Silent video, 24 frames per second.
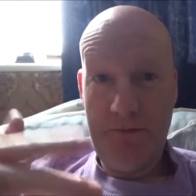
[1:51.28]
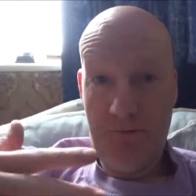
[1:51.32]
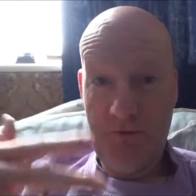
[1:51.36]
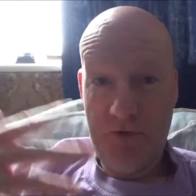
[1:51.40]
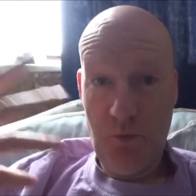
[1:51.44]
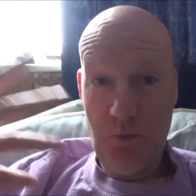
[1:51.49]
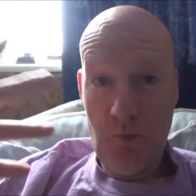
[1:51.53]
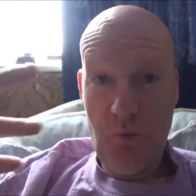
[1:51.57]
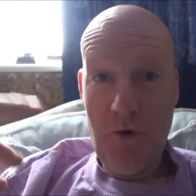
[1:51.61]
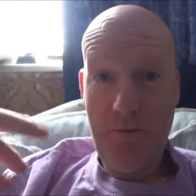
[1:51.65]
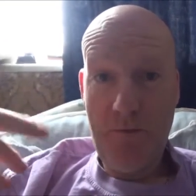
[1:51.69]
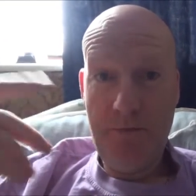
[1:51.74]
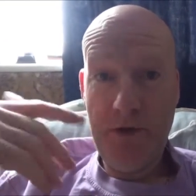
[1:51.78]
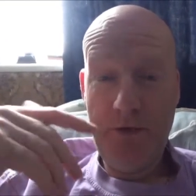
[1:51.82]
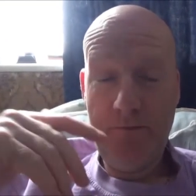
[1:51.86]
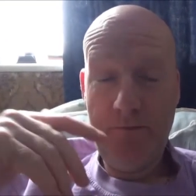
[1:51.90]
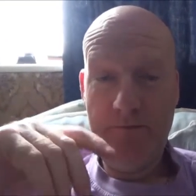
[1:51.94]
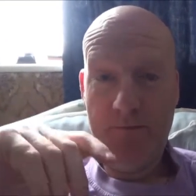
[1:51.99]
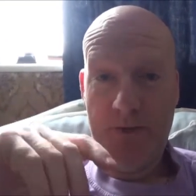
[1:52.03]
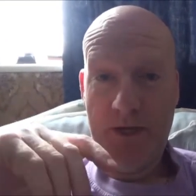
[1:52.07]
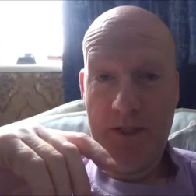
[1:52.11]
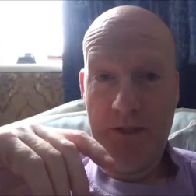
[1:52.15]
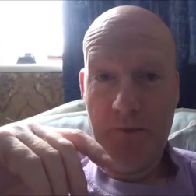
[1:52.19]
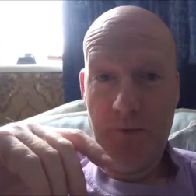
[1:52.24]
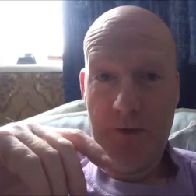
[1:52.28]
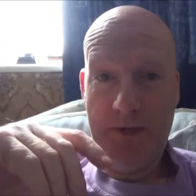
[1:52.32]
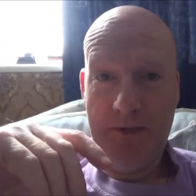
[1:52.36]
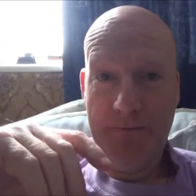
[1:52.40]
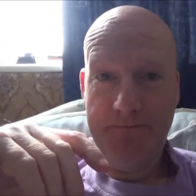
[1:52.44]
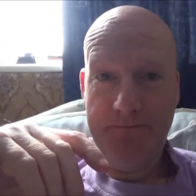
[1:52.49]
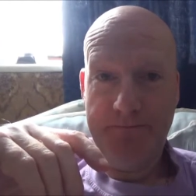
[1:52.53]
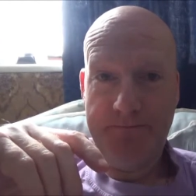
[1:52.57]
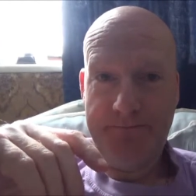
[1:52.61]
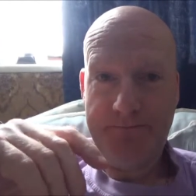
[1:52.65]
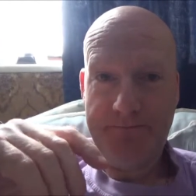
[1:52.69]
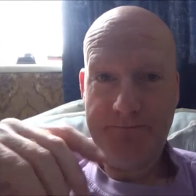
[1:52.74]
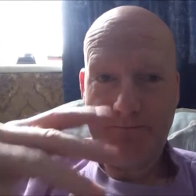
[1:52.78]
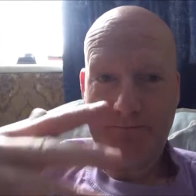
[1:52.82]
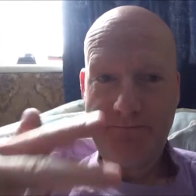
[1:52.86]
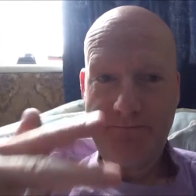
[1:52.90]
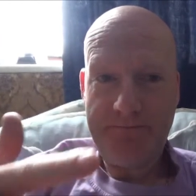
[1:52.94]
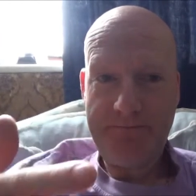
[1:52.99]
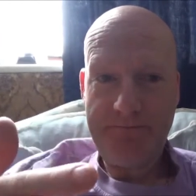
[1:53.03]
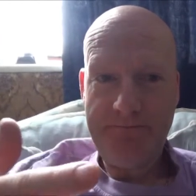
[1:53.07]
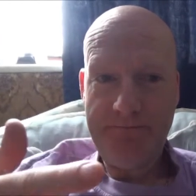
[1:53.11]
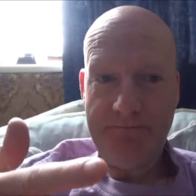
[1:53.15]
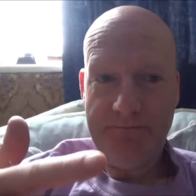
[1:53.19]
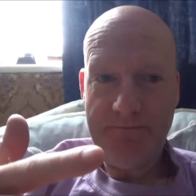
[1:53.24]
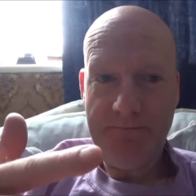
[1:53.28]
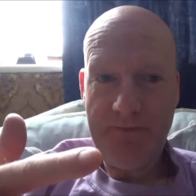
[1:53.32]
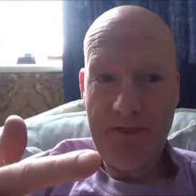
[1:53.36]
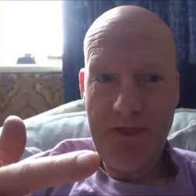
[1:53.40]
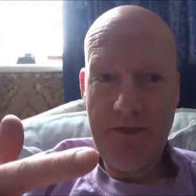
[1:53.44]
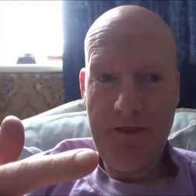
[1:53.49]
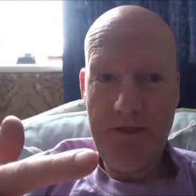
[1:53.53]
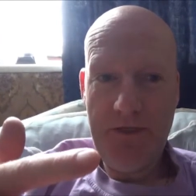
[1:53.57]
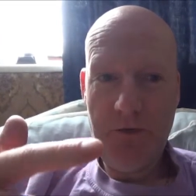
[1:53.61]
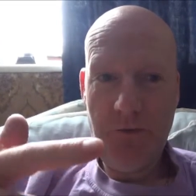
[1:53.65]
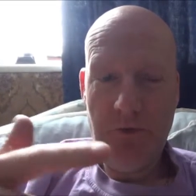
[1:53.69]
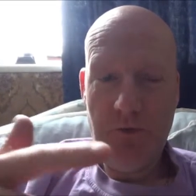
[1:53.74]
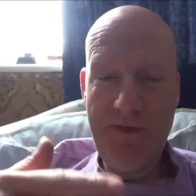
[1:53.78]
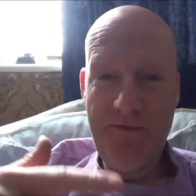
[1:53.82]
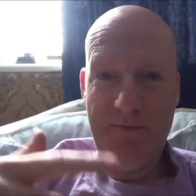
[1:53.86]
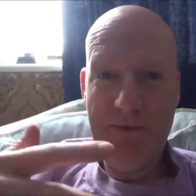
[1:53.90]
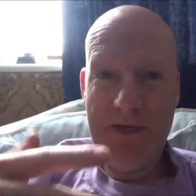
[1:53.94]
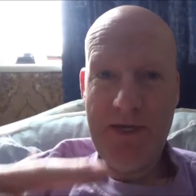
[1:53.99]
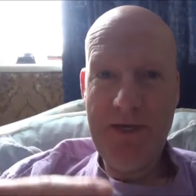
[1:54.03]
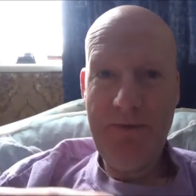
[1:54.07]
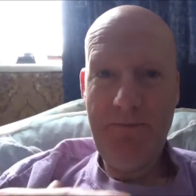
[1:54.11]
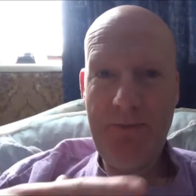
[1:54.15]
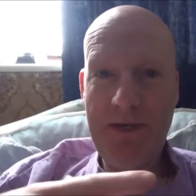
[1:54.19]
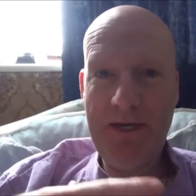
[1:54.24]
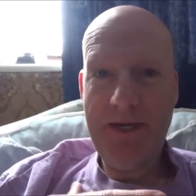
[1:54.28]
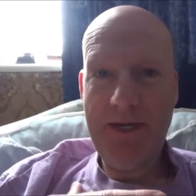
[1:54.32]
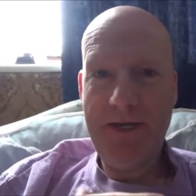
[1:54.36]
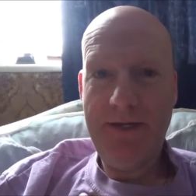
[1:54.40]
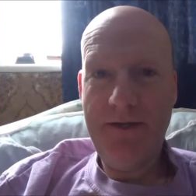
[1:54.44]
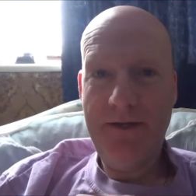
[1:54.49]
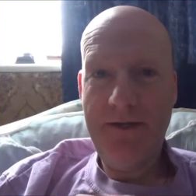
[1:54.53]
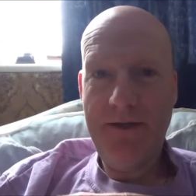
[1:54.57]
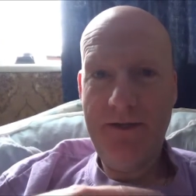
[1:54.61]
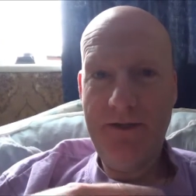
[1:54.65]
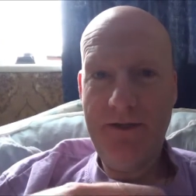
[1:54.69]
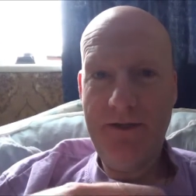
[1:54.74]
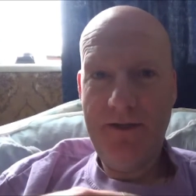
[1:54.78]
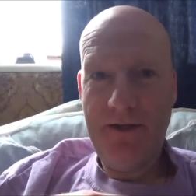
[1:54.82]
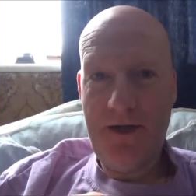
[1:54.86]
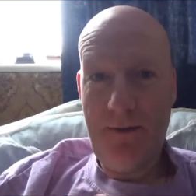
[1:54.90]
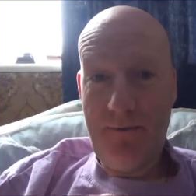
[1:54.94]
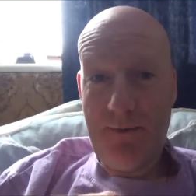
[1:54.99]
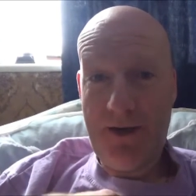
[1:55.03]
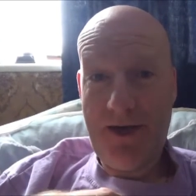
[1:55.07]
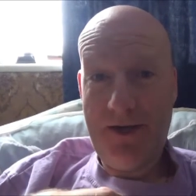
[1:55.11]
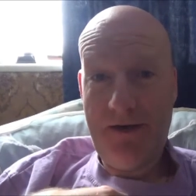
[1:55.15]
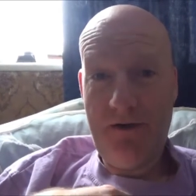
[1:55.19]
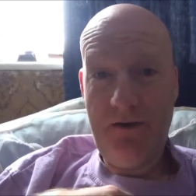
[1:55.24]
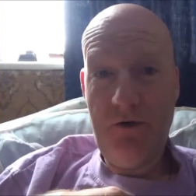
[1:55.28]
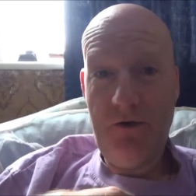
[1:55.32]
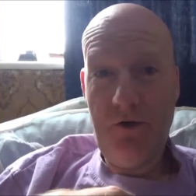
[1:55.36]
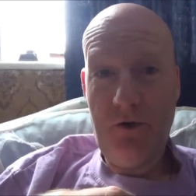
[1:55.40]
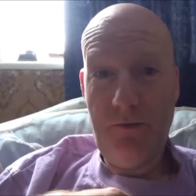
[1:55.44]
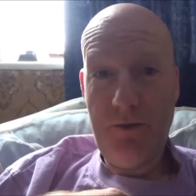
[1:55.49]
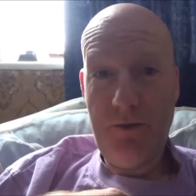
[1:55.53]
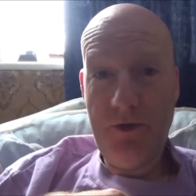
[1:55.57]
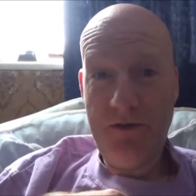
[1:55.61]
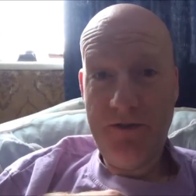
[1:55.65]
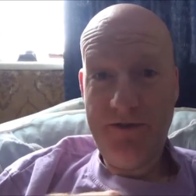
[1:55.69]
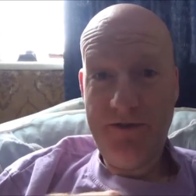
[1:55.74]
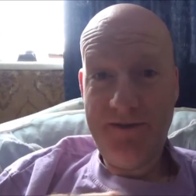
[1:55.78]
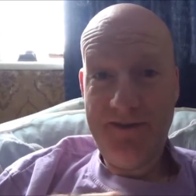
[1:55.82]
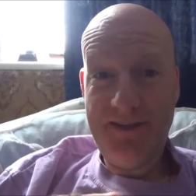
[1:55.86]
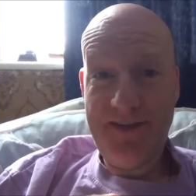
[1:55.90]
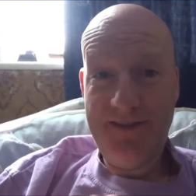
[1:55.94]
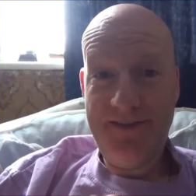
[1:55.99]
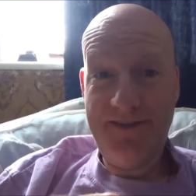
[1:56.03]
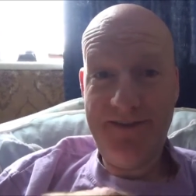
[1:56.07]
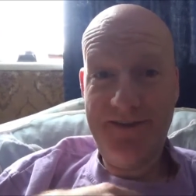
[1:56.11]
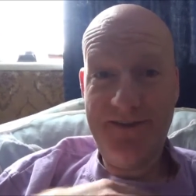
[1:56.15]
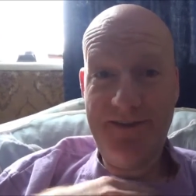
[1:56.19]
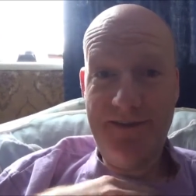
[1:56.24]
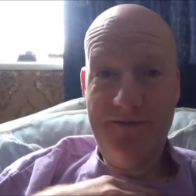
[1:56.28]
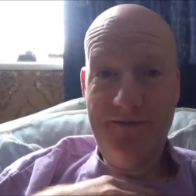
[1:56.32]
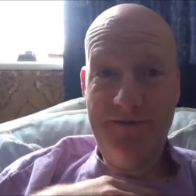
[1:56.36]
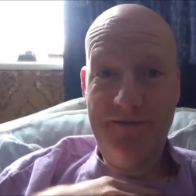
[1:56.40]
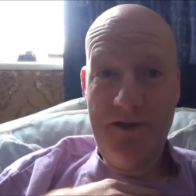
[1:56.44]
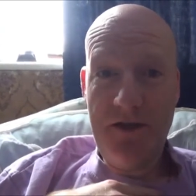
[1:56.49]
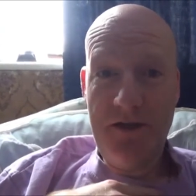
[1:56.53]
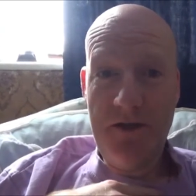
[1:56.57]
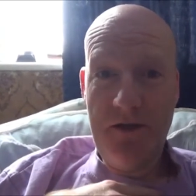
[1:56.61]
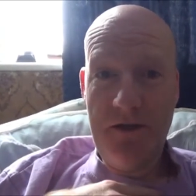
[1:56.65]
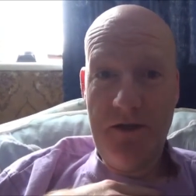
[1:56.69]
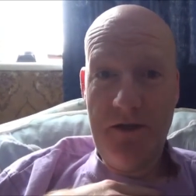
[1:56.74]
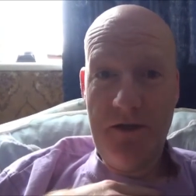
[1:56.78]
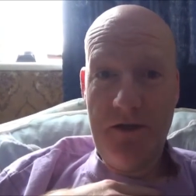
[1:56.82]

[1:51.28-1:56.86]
it was a woman by the way, you know, with me being a paranormal sensitive?